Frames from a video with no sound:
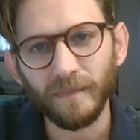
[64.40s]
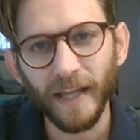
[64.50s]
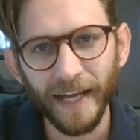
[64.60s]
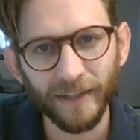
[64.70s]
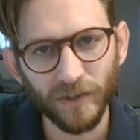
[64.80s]

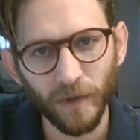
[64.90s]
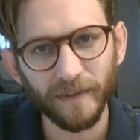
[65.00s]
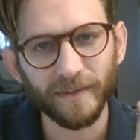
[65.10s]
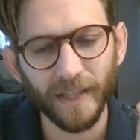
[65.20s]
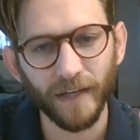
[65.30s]
And so
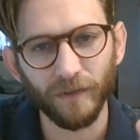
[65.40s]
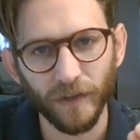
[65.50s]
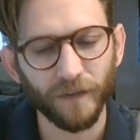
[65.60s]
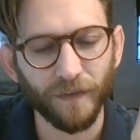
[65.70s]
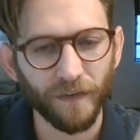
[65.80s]
instead of
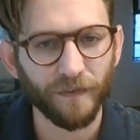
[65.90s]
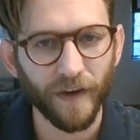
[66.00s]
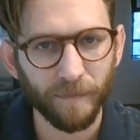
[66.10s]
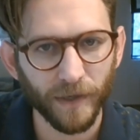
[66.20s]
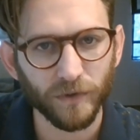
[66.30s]
learning from the
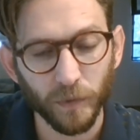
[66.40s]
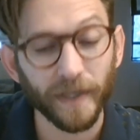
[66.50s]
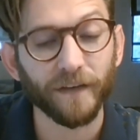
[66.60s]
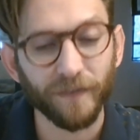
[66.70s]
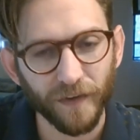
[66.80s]
five books or
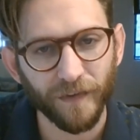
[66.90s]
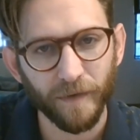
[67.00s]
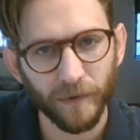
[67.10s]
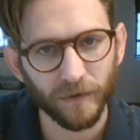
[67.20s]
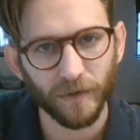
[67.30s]
reading from the five
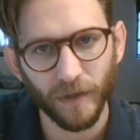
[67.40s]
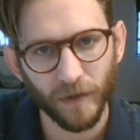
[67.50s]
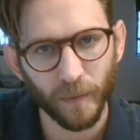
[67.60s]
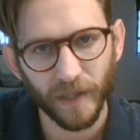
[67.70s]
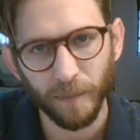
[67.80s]
books on
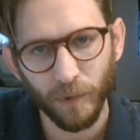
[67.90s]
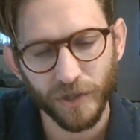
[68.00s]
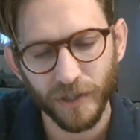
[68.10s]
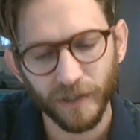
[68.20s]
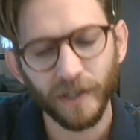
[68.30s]
their weekly
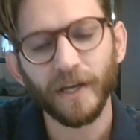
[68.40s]
portion,